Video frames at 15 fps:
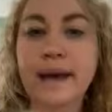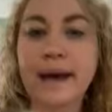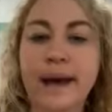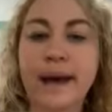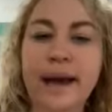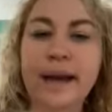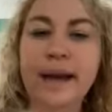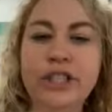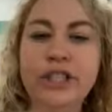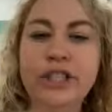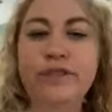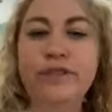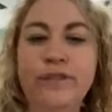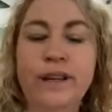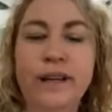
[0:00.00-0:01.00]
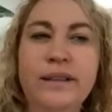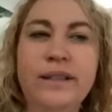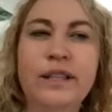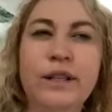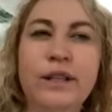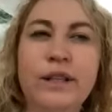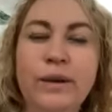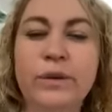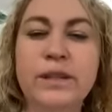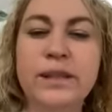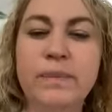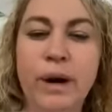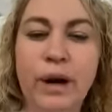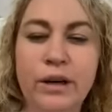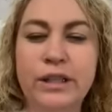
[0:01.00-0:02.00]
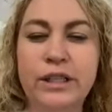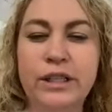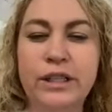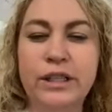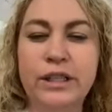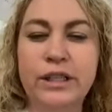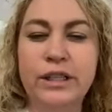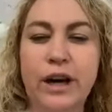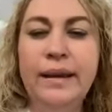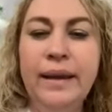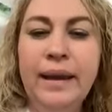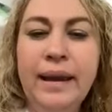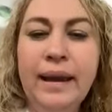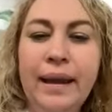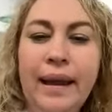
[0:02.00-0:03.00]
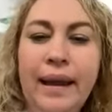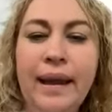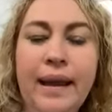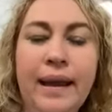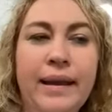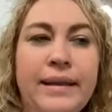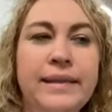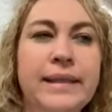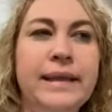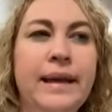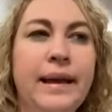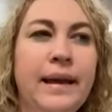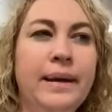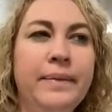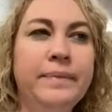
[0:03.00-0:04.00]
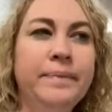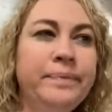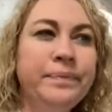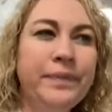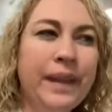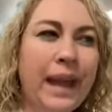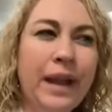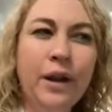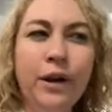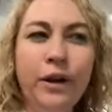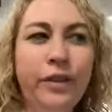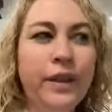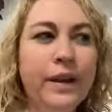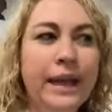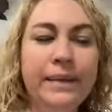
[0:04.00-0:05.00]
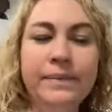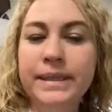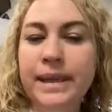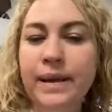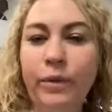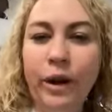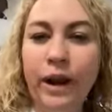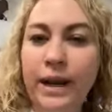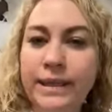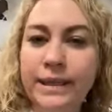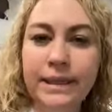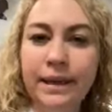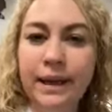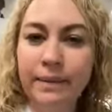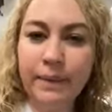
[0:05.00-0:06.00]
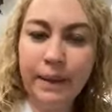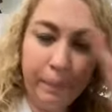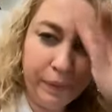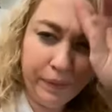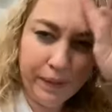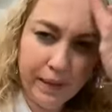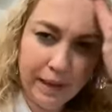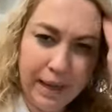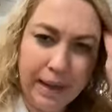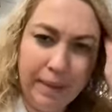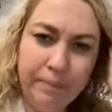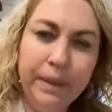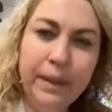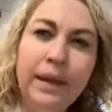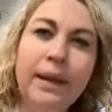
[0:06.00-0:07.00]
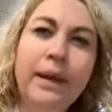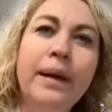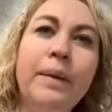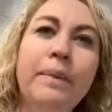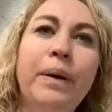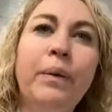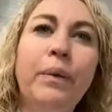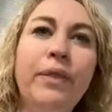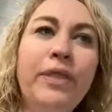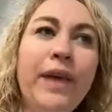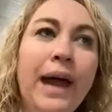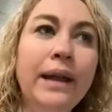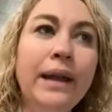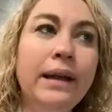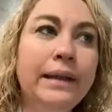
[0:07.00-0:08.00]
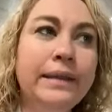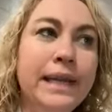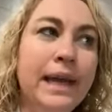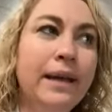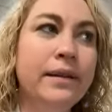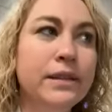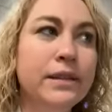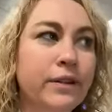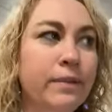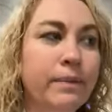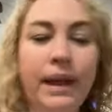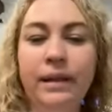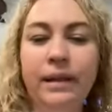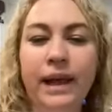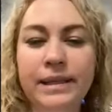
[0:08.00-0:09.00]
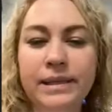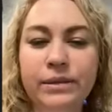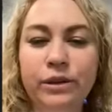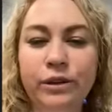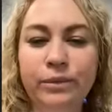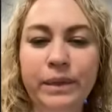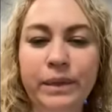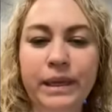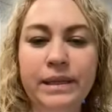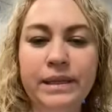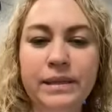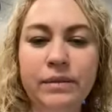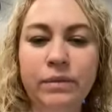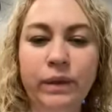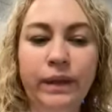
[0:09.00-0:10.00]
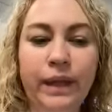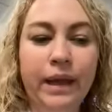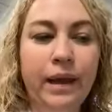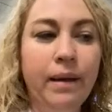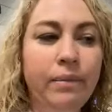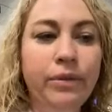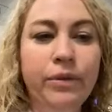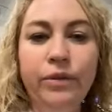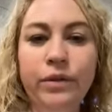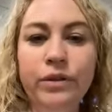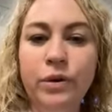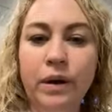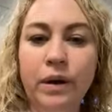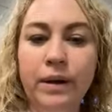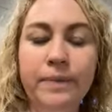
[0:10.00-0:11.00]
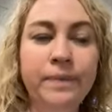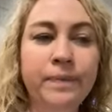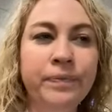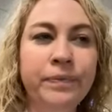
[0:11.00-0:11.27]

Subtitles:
that I shifted to Smart Start. And I heard the name somewhere. I didn't come up with the name. But what that entails for my classroom is when they come through the door,